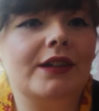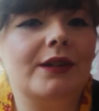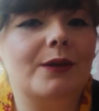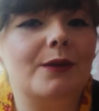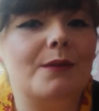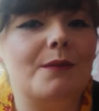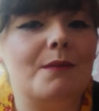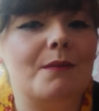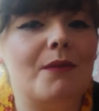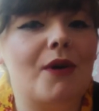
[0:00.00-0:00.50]

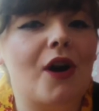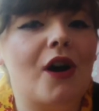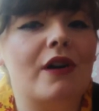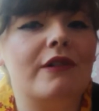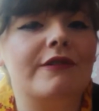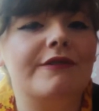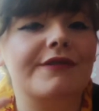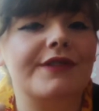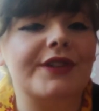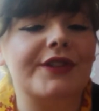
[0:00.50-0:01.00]
more
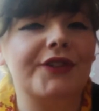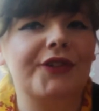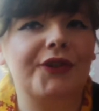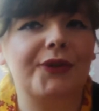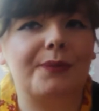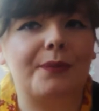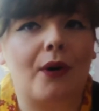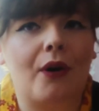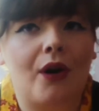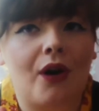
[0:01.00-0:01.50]
of this
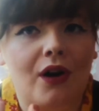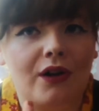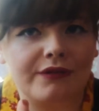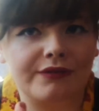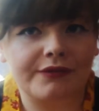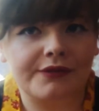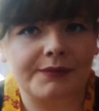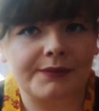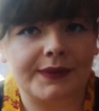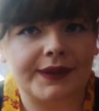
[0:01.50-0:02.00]
support
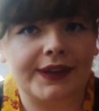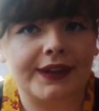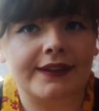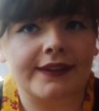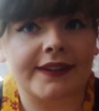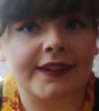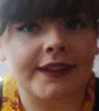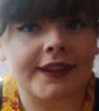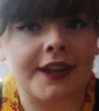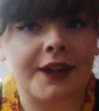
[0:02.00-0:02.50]
from the
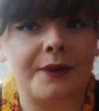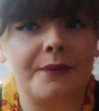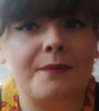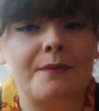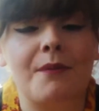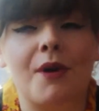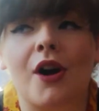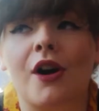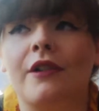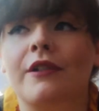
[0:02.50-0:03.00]
internet,
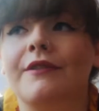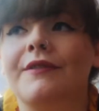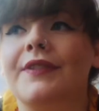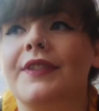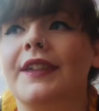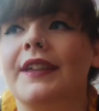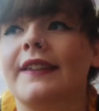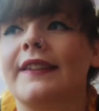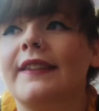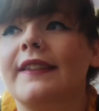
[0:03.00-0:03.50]
more of
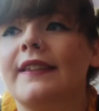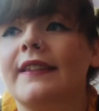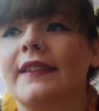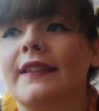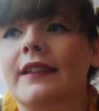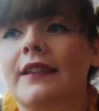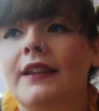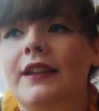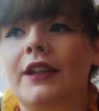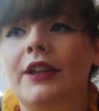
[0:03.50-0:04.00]
this,
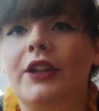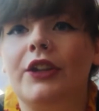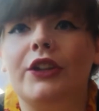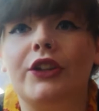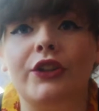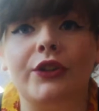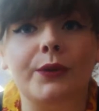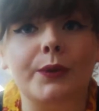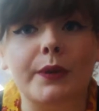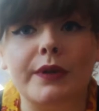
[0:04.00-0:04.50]

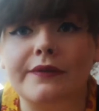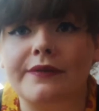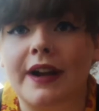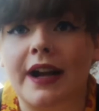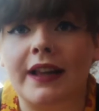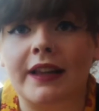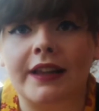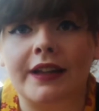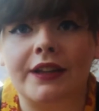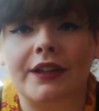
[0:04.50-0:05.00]
you are
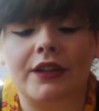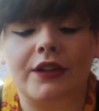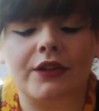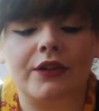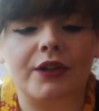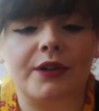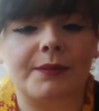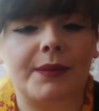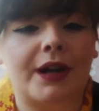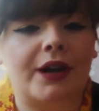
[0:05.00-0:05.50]
valid
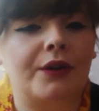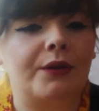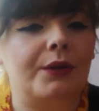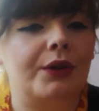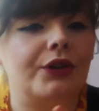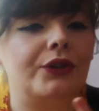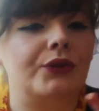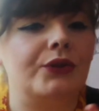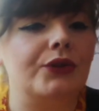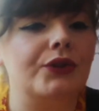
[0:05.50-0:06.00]
no matter
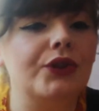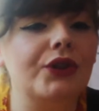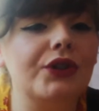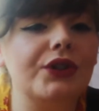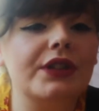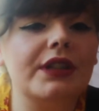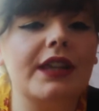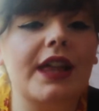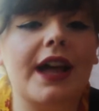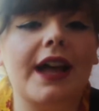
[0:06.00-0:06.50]
what you
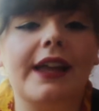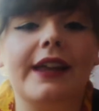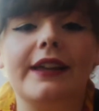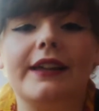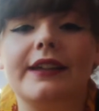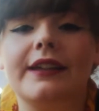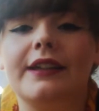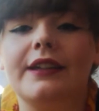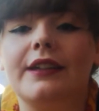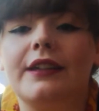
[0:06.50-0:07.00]
look like,